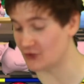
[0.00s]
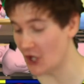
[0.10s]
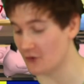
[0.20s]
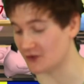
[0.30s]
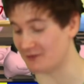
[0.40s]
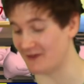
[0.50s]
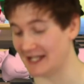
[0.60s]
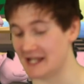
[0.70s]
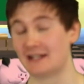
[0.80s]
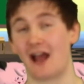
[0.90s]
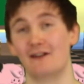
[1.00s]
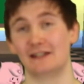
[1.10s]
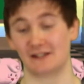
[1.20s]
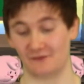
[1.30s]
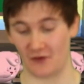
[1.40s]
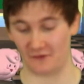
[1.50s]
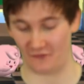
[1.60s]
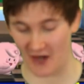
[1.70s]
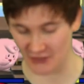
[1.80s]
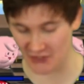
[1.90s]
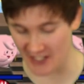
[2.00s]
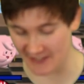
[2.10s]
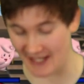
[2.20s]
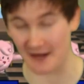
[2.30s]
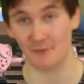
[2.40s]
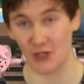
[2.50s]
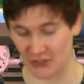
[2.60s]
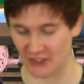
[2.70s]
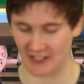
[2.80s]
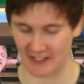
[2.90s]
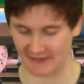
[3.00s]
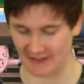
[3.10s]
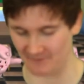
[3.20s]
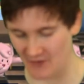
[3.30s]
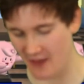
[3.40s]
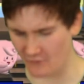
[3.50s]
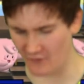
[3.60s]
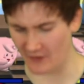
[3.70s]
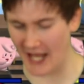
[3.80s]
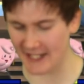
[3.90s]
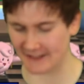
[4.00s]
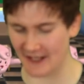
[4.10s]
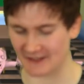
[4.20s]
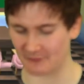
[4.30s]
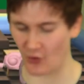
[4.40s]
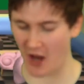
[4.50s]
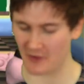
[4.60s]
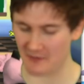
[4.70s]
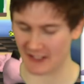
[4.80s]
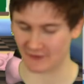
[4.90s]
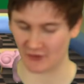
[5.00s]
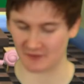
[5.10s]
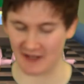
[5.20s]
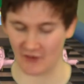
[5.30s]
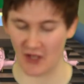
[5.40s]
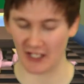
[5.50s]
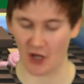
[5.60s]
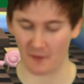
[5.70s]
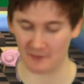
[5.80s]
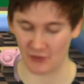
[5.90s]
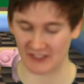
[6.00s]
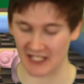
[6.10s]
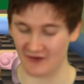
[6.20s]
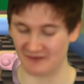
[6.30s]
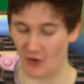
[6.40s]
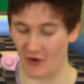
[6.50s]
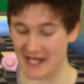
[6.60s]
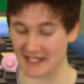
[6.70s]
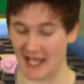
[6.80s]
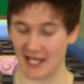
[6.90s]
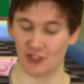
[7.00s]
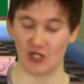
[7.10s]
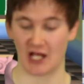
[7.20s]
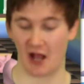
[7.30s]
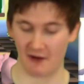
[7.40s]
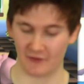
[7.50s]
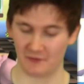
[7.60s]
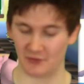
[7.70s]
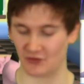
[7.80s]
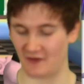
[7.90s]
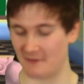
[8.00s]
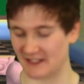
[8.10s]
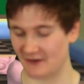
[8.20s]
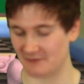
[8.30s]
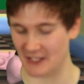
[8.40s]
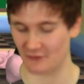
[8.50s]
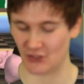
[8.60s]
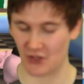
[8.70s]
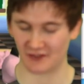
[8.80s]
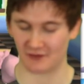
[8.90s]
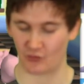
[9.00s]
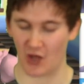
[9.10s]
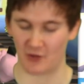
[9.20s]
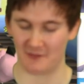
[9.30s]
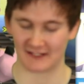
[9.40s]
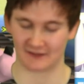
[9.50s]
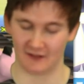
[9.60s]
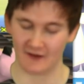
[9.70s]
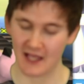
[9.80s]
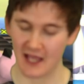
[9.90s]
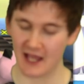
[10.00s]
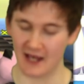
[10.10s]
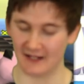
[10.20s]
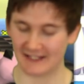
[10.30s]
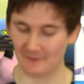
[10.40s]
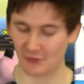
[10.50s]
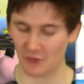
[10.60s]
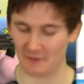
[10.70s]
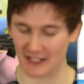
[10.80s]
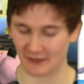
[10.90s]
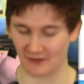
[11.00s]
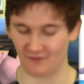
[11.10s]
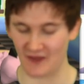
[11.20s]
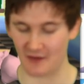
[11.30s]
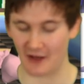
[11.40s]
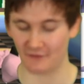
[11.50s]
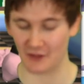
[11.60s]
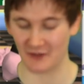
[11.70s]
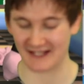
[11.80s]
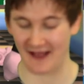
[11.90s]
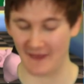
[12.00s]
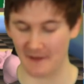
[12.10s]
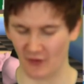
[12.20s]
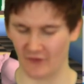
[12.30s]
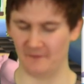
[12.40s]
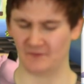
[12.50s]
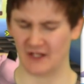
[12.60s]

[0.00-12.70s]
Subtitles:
chosen to be the lead characters for the franchise and merchandising, with the latter as the primary mascot to make the early comic book series more engaging. However, with production of the animated series, Pikachu was chosen as the primary mascot in an attempt to appeal to female viewers and their mother,